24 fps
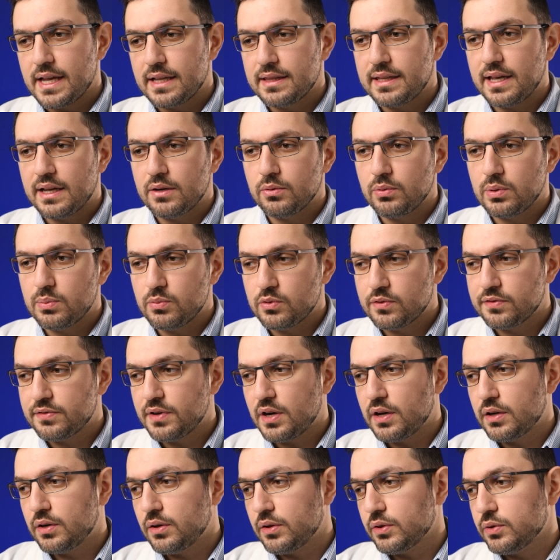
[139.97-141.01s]
and then we move
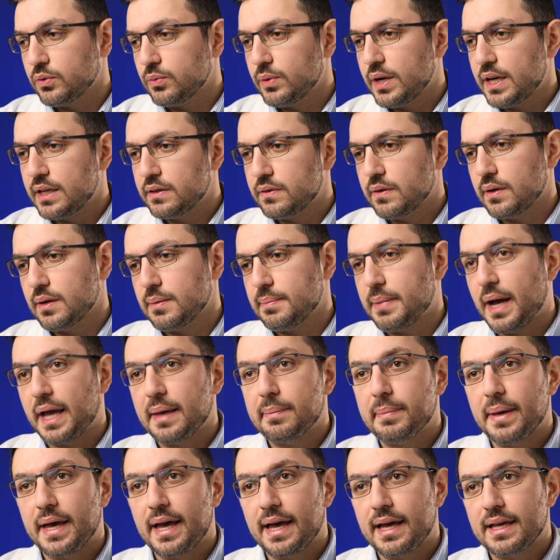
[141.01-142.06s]
on all the way to
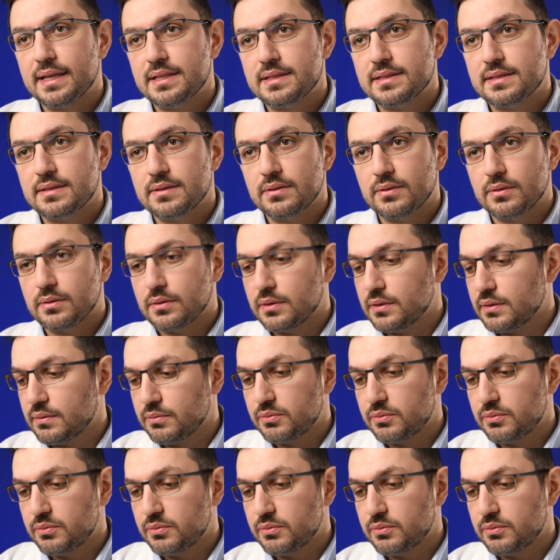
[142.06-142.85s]
bypass or